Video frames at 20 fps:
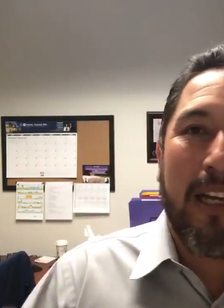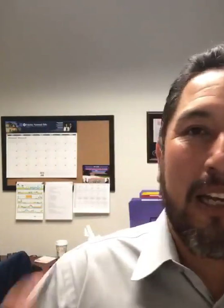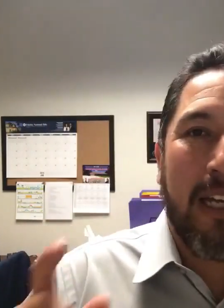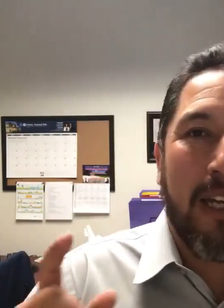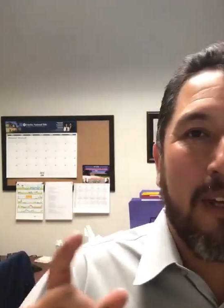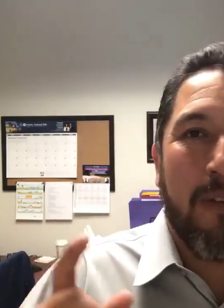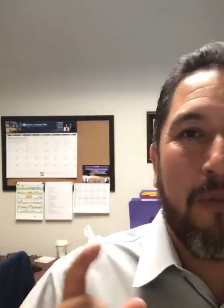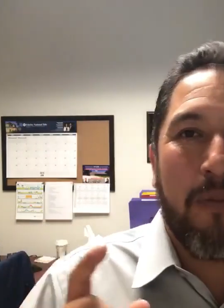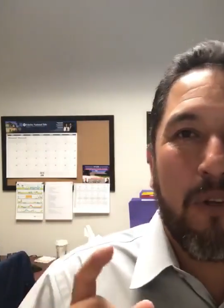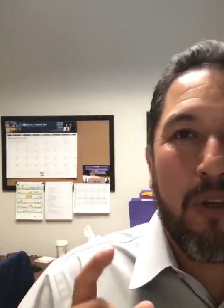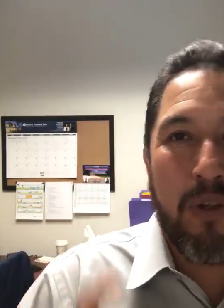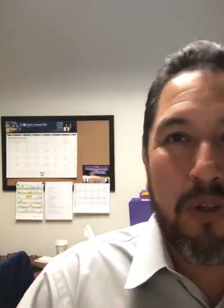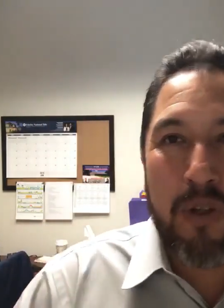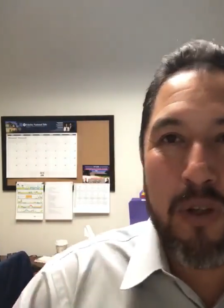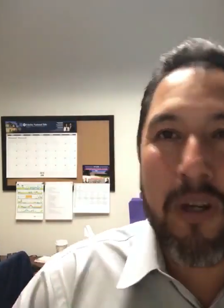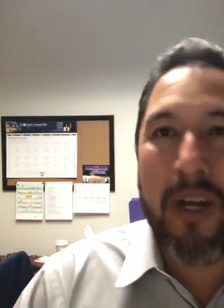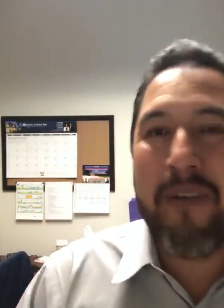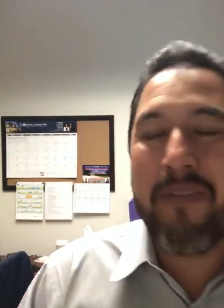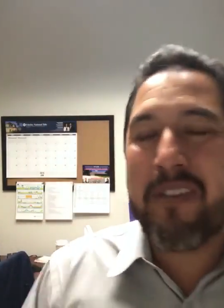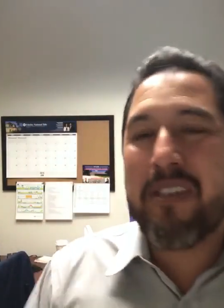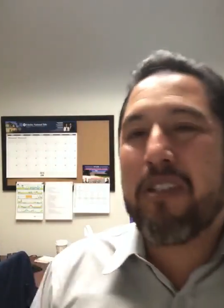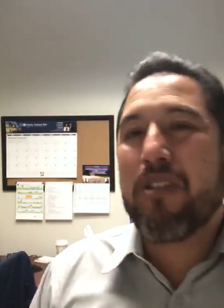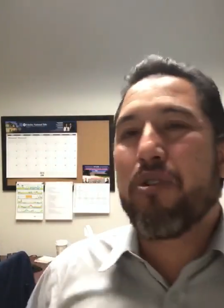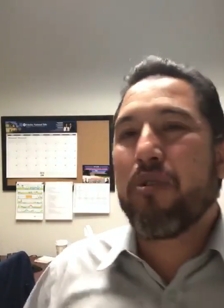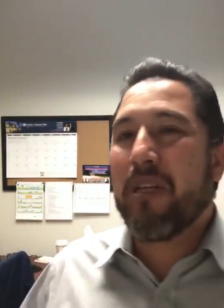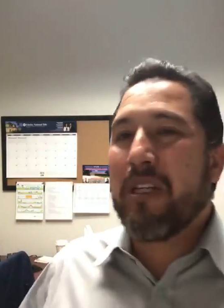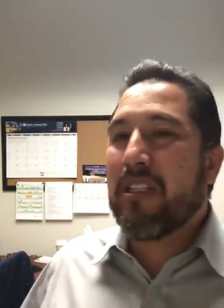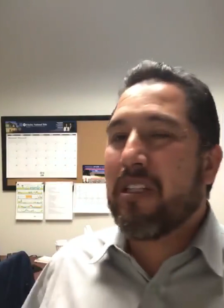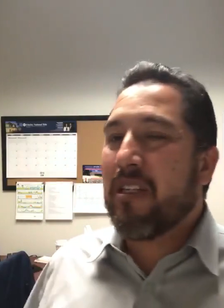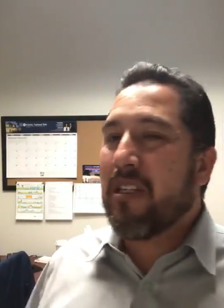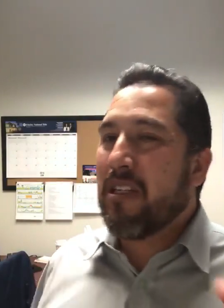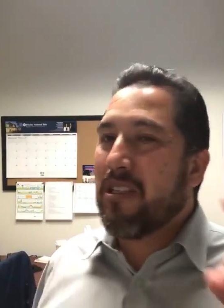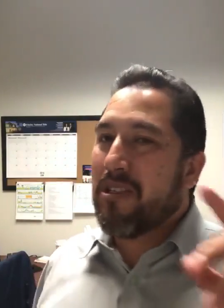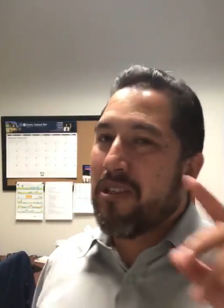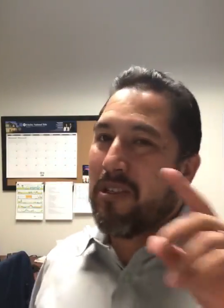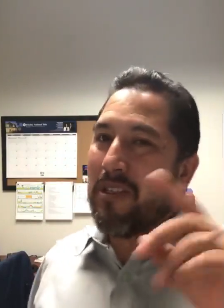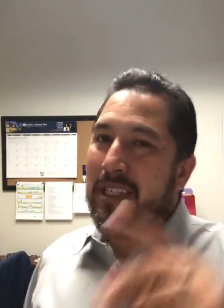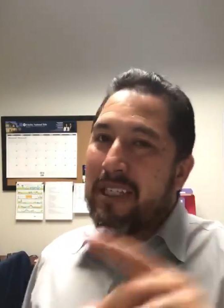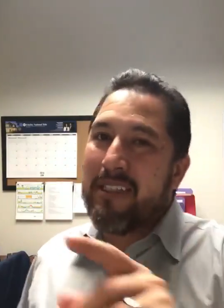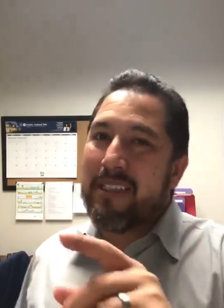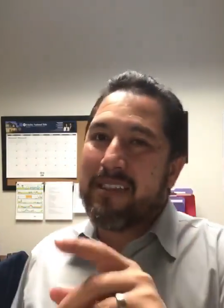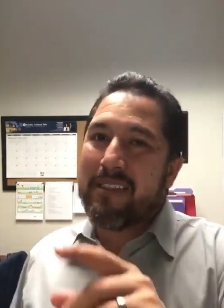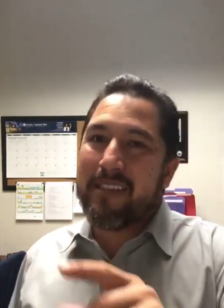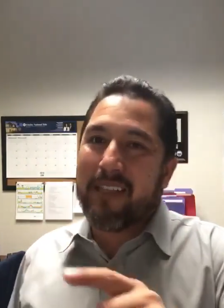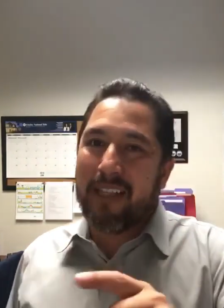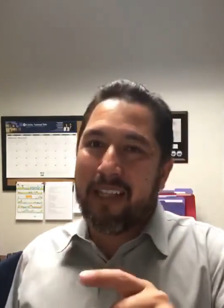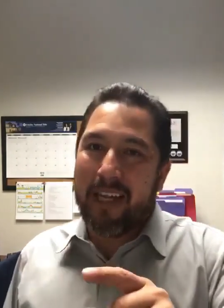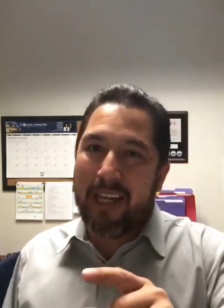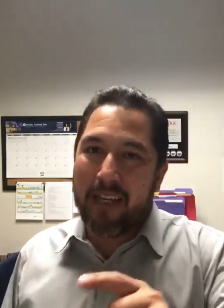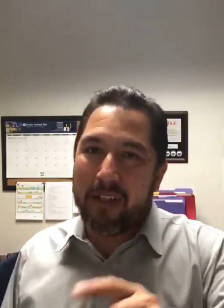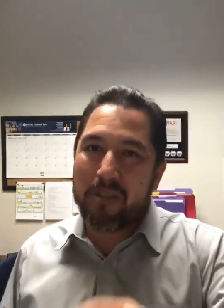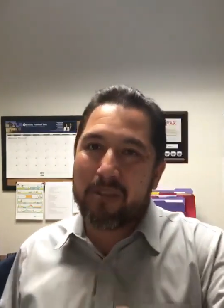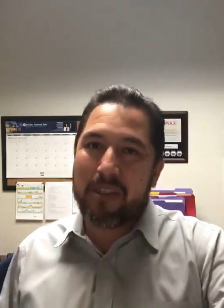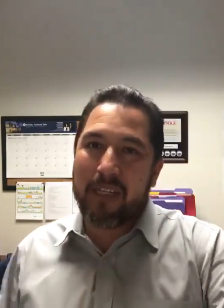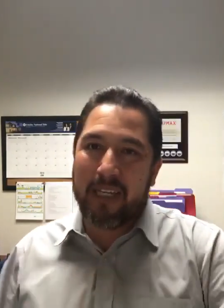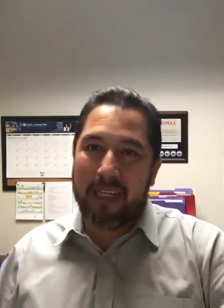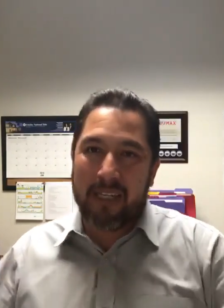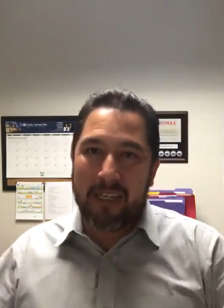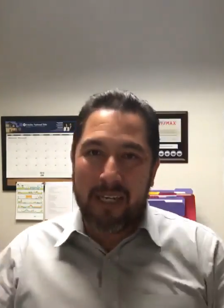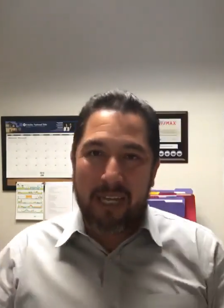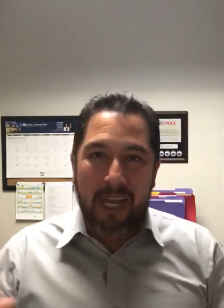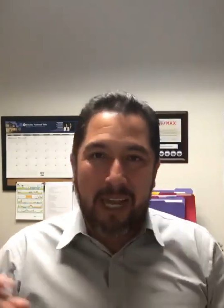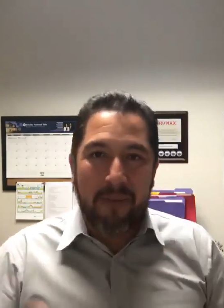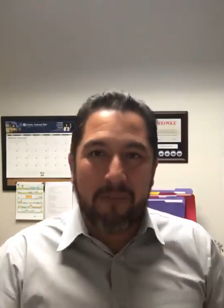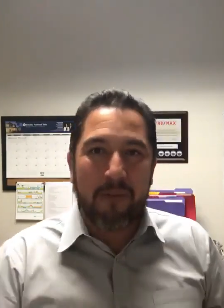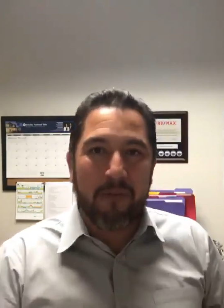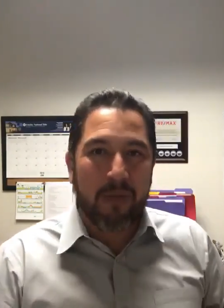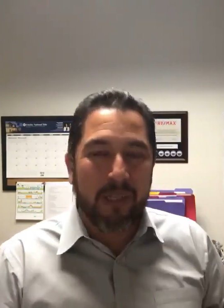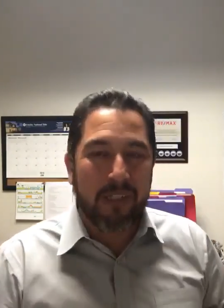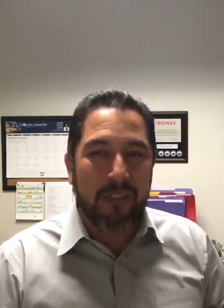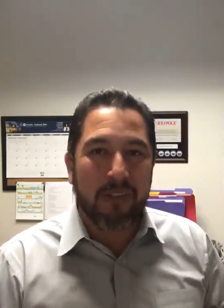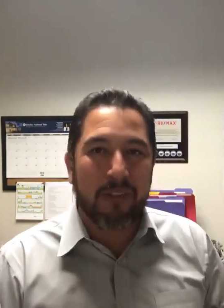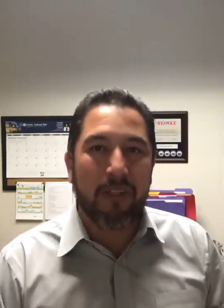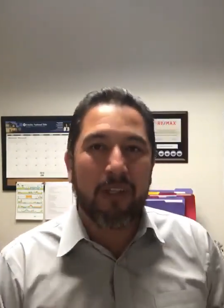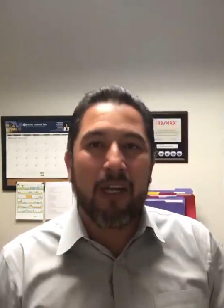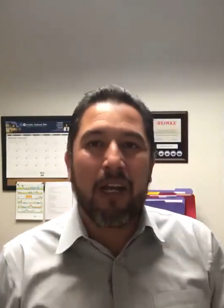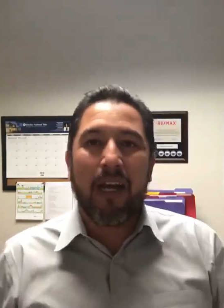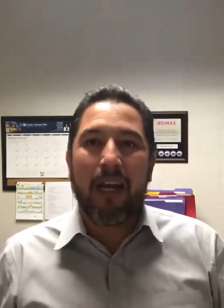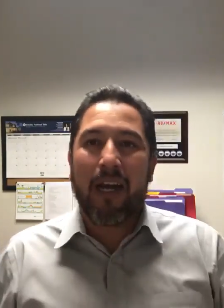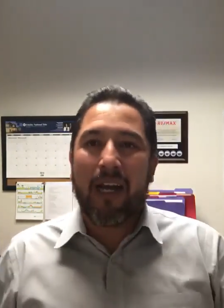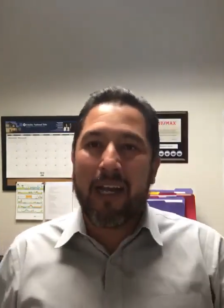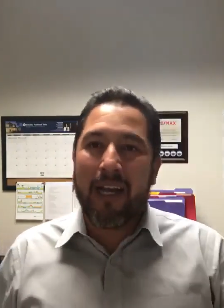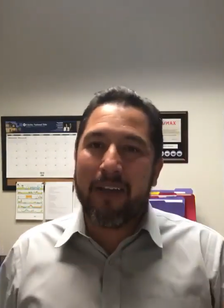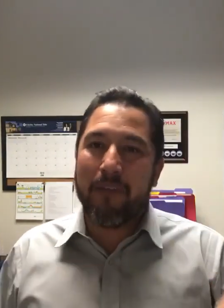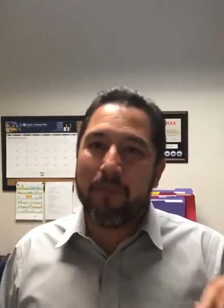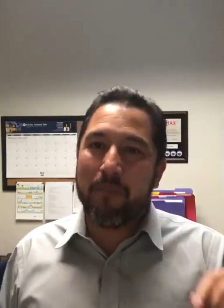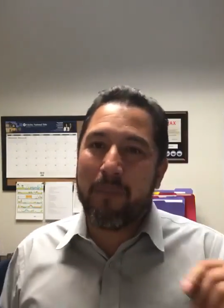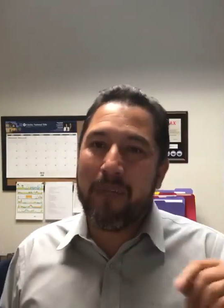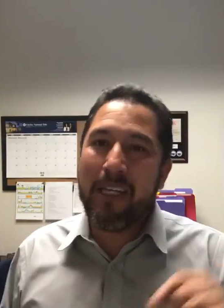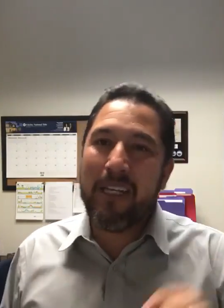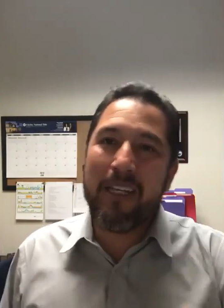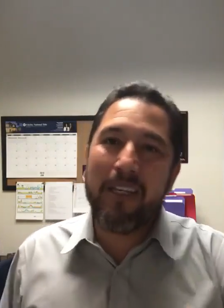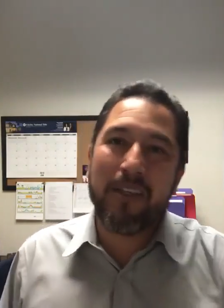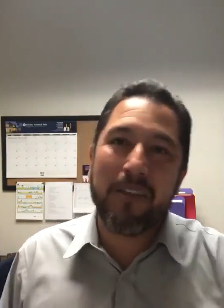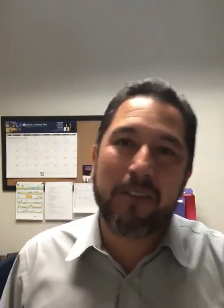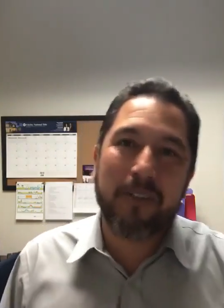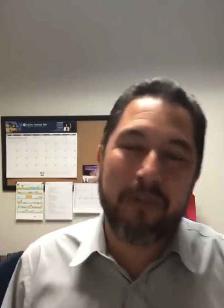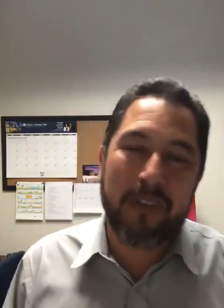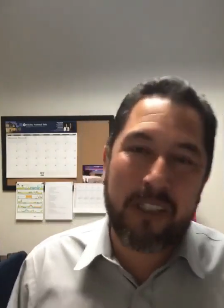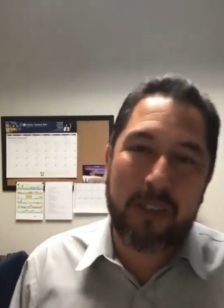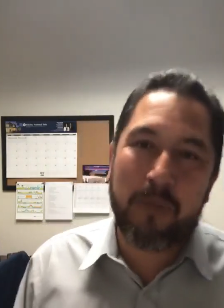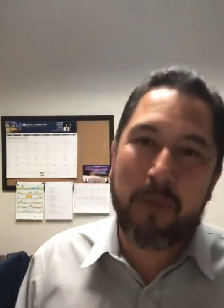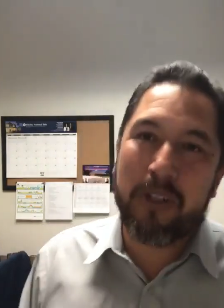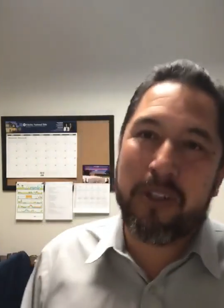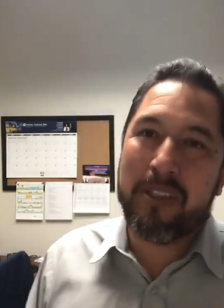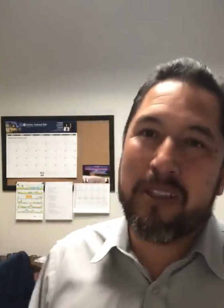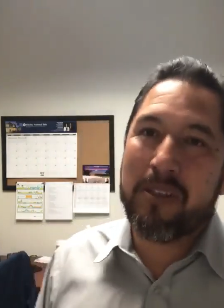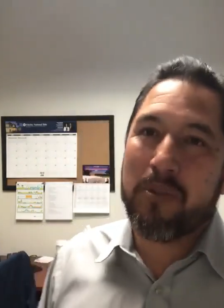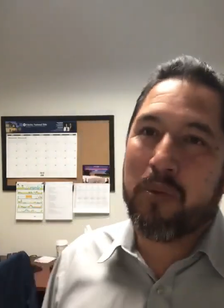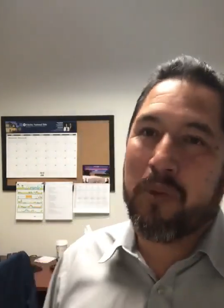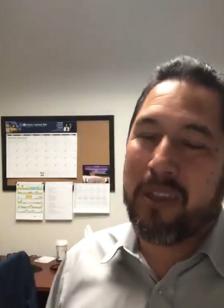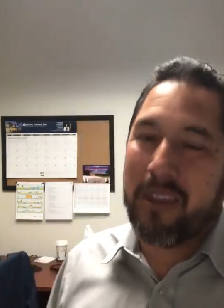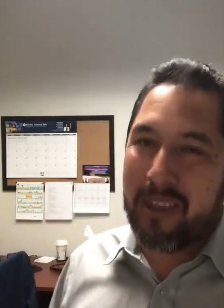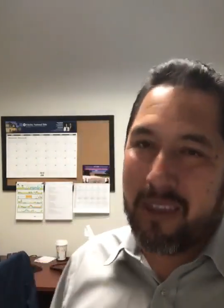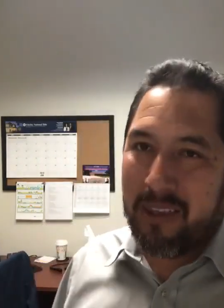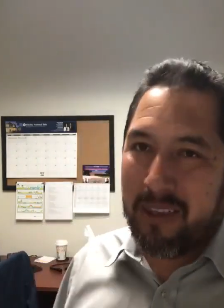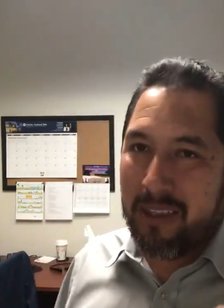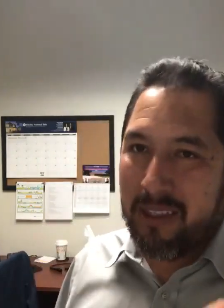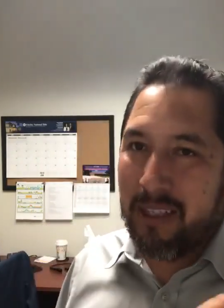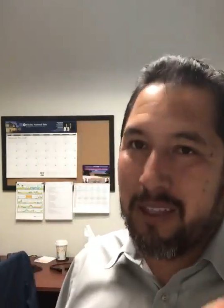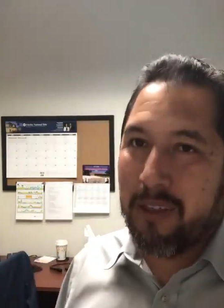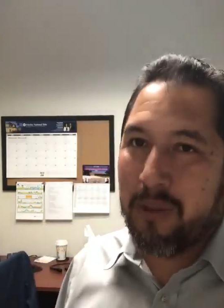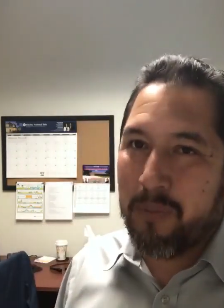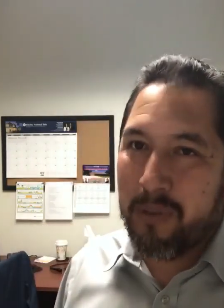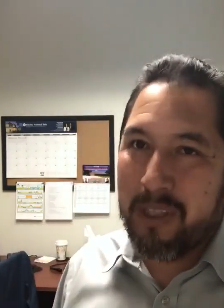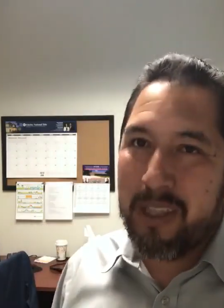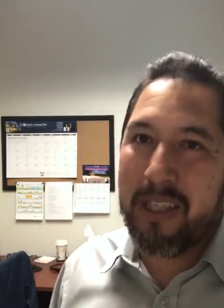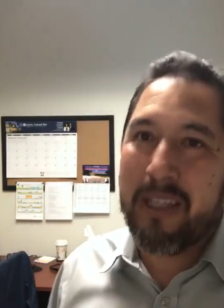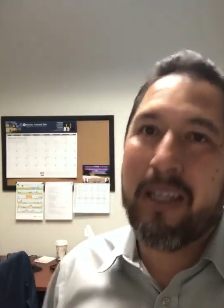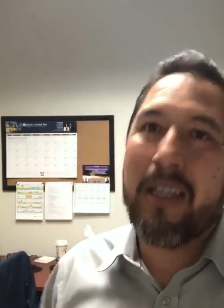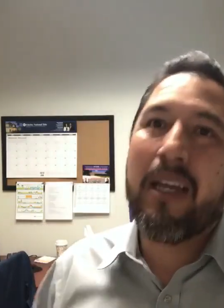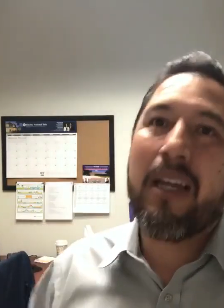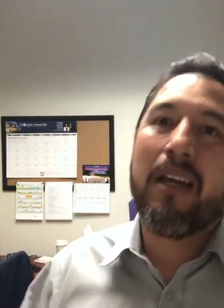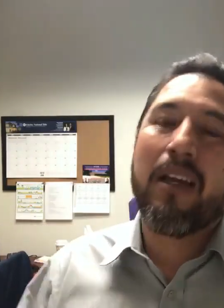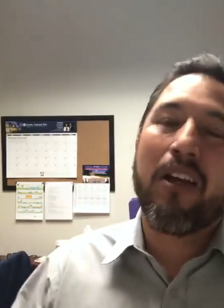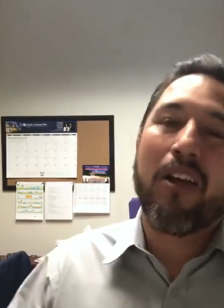if you do have a situation that you need to sell a house and you have a renter, I have many years of experience with dealing with it.